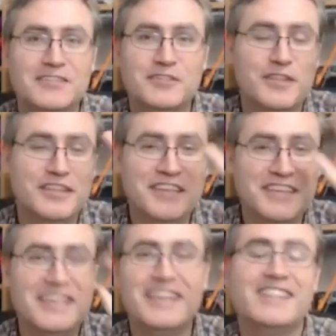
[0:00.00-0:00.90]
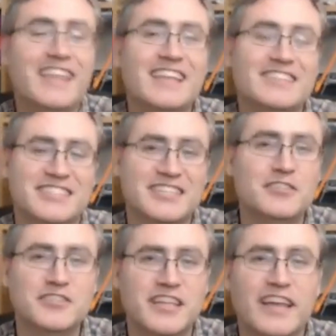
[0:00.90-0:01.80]
so that you get that
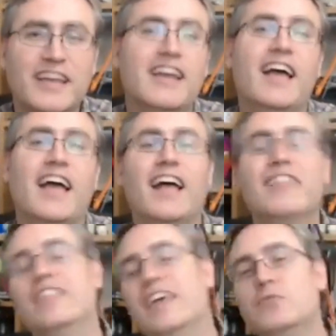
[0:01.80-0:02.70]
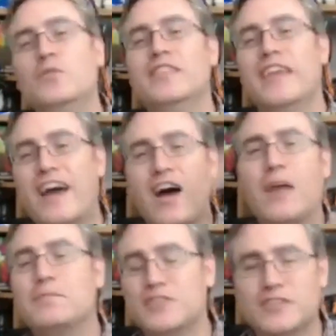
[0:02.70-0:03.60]
skill set. And then when that
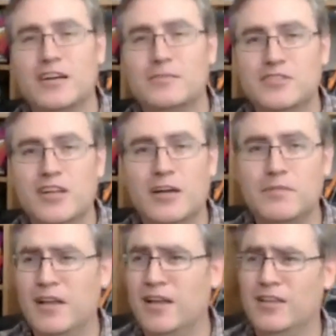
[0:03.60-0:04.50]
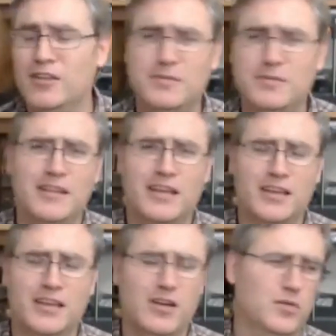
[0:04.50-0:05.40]
option comes up, you'll be
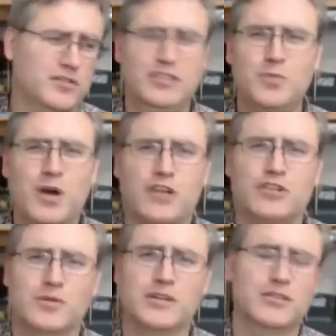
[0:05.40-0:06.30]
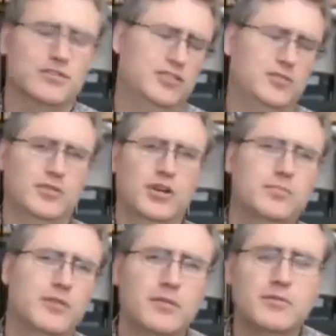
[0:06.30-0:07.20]
like, "Oh, dishwasher wheel, shoot,
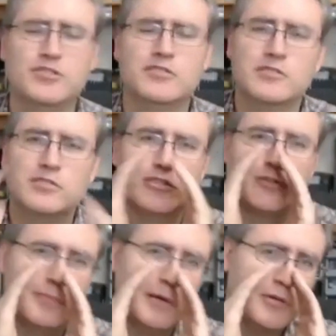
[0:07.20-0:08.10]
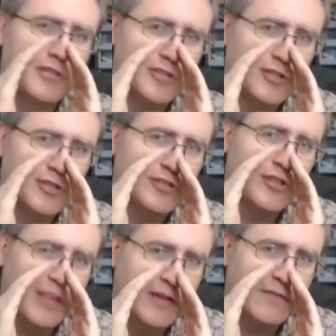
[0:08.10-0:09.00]
no problem." Just remember to
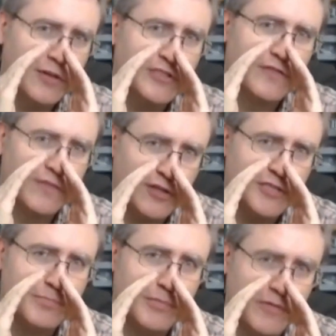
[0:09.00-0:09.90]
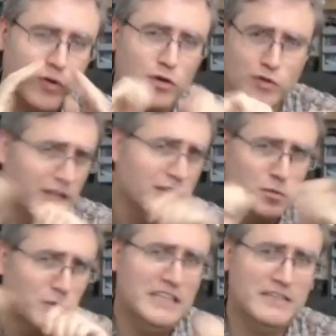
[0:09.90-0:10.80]
search Thingiverse first before trying
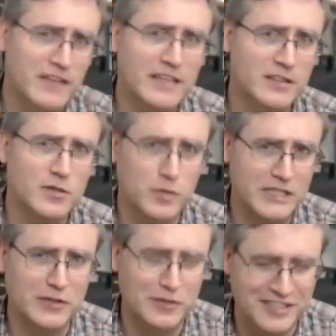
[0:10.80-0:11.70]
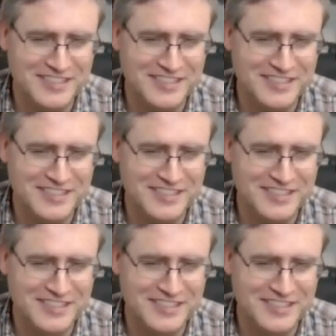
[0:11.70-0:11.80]
to reinvent the wheel.